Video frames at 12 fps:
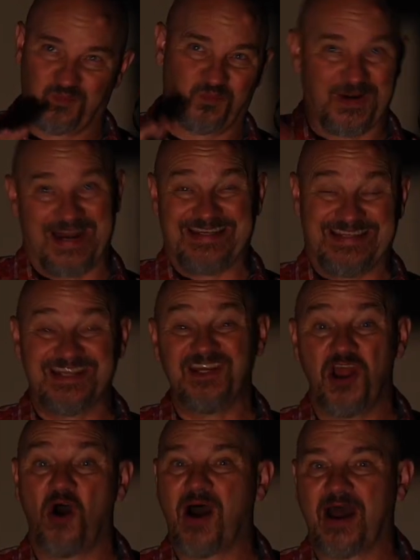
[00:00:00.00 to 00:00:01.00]
I didn't
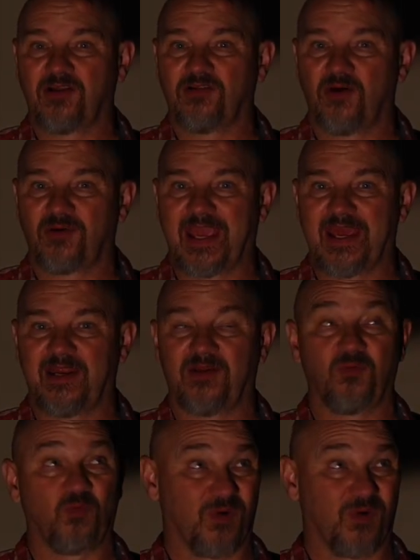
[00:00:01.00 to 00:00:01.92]
know how to locate it,